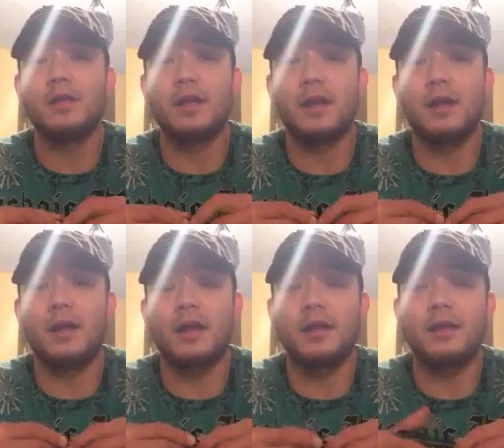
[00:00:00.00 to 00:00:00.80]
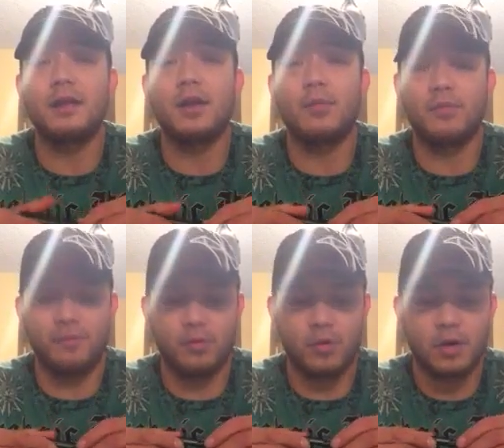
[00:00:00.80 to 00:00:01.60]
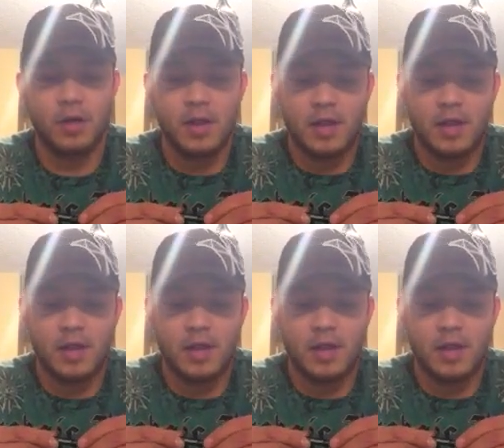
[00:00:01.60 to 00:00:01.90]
I didn't know before.